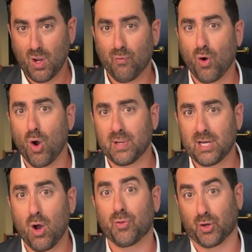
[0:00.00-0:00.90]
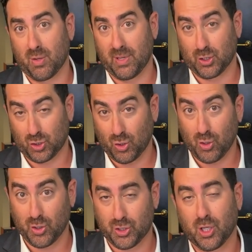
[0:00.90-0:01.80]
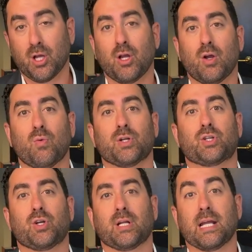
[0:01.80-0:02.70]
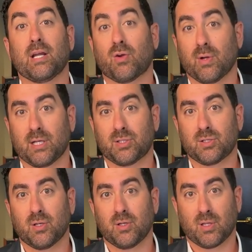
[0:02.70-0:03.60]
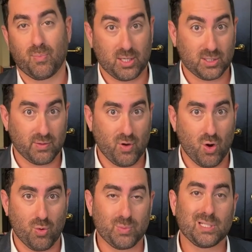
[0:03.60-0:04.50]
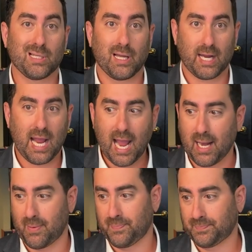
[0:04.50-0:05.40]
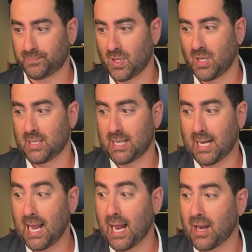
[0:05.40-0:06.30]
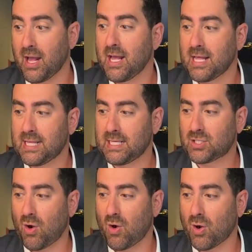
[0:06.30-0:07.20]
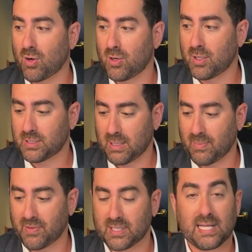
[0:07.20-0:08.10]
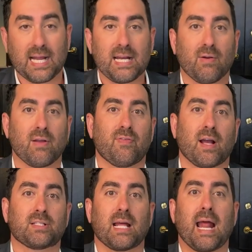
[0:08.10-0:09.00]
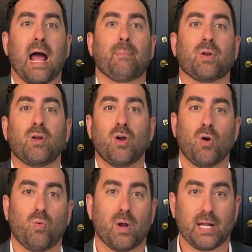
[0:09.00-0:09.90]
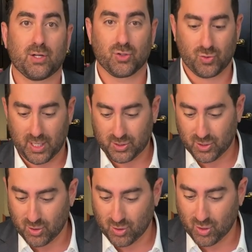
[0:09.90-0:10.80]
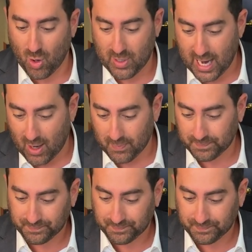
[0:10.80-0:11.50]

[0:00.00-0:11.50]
for all we know, there could be a surge, which could increase the prices of homes again. Yet again, these are some of the secondary effects that happen when interest rates go down.